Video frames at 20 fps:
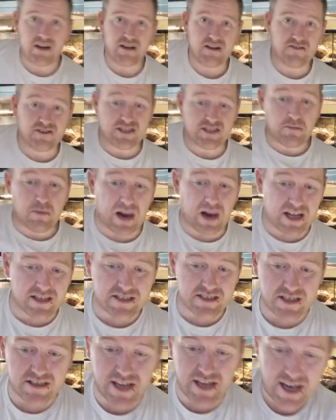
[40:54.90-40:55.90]
there is a
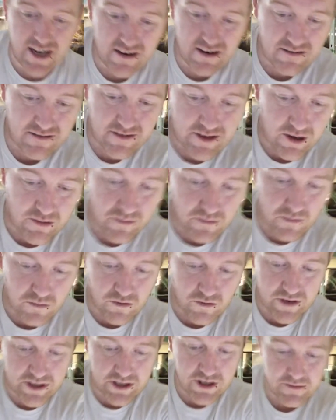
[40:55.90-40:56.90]
plant in there. Don't
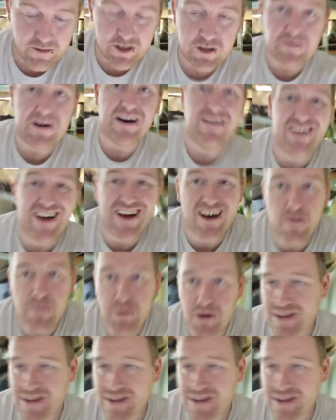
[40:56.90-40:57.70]
worry too much about that. I put